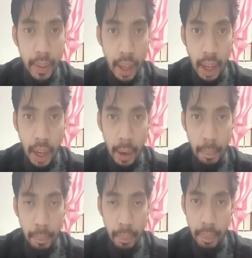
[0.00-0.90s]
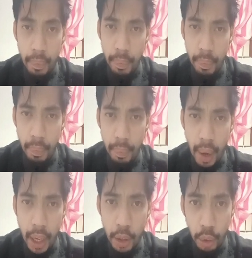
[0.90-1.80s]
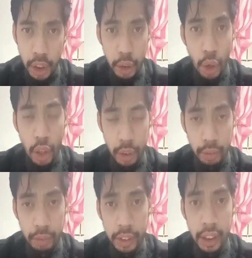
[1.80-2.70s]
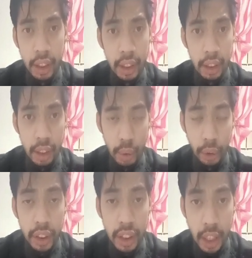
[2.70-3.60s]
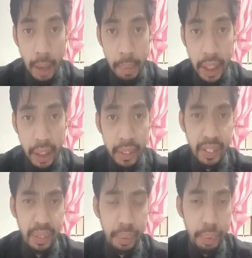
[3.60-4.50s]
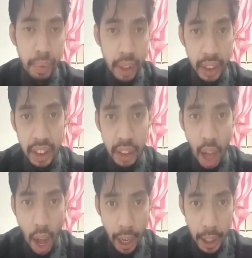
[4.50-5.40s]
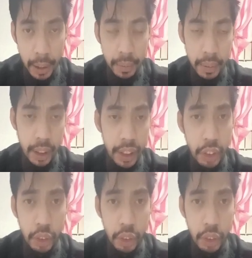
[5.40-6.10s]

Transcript: um, I know that you also feel that the Lord's coming is nigh, it is